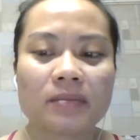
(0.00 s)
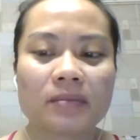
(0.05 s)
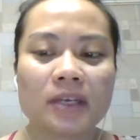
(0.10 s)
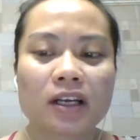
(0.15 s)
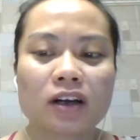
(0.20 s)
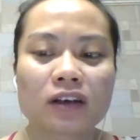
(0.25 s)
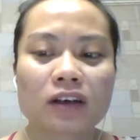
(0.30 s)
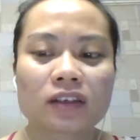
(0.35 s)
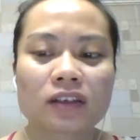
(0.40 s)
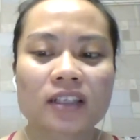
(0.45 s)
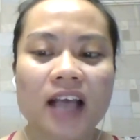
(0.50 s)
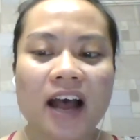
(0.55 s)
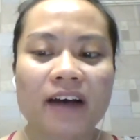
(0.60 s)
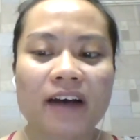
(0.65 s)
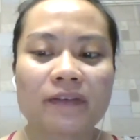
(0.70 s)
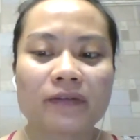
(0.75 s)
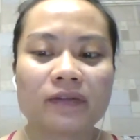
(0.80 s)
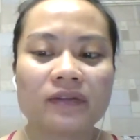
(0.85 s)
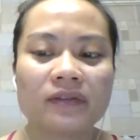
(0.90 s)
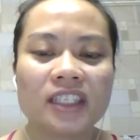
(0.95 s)
because
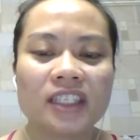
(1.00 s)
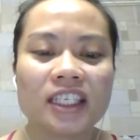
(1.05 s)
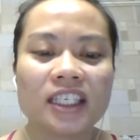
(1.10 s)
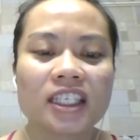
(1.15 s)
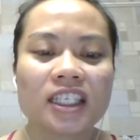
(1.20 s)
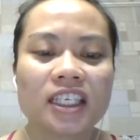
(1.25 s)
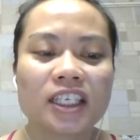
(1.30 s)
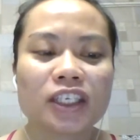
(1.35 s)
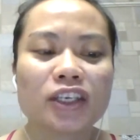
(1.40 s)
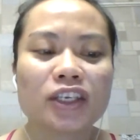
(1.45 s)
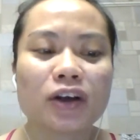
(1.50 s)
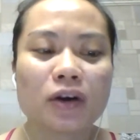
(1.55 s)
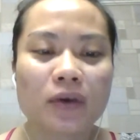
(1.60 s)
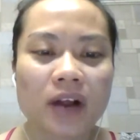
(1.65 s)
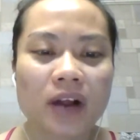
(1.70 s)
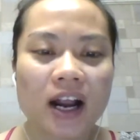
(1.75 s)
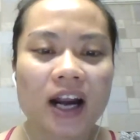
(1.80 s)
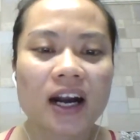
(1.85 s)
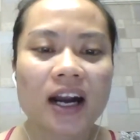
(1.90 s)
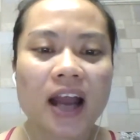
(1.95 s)
I'm teaching
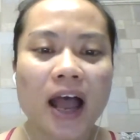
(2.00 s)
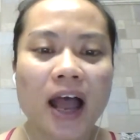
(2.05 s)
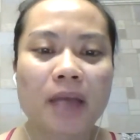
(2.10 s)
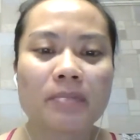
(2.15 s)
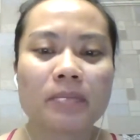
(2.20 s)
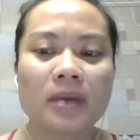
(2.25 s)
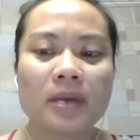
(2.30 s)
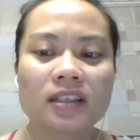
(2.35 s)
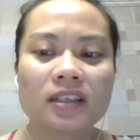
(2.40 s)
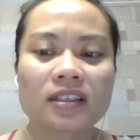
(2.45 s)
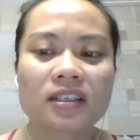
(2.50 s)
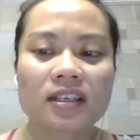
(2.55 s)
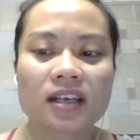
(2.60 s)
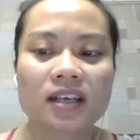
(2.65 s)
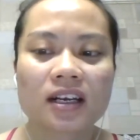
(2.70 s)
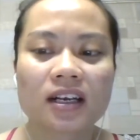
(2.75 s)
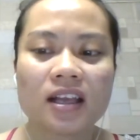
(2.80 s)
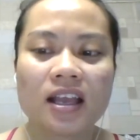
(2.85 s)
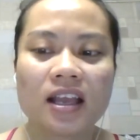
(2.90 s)
yoga, I must uh,